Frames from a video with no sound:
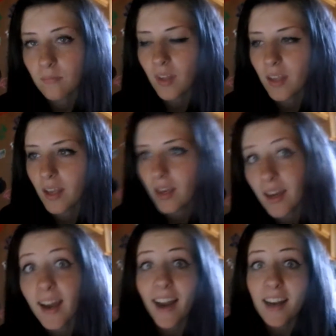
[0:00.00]

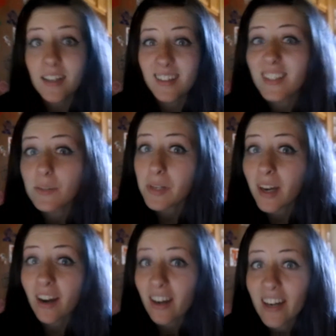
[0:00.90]
This is gonna be
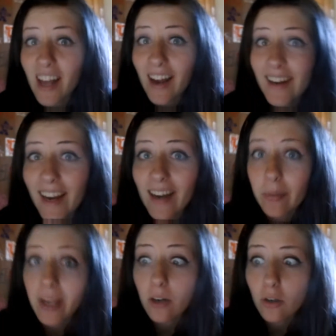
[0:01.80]
hard. I am
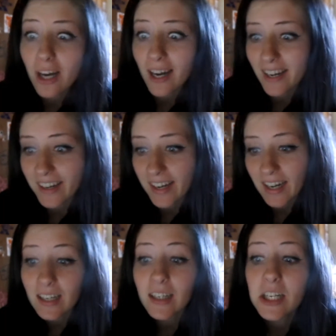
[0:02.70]
a crier.
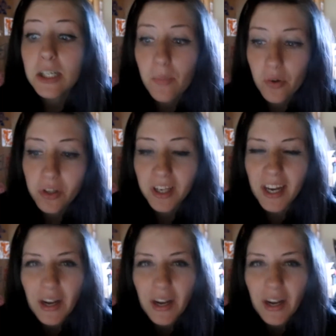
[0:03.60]
I'm um, only